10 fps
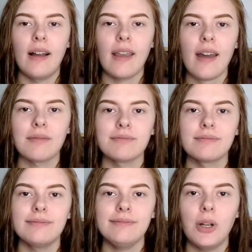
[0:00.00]
Yeah,
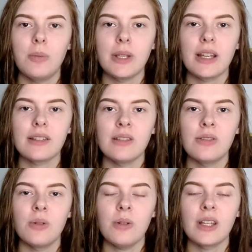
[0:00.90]
hope you guys
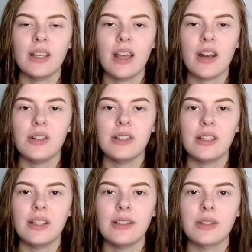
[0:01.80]
enjoy and I'll
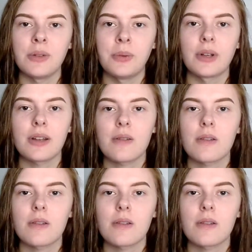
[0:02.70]
see you soon.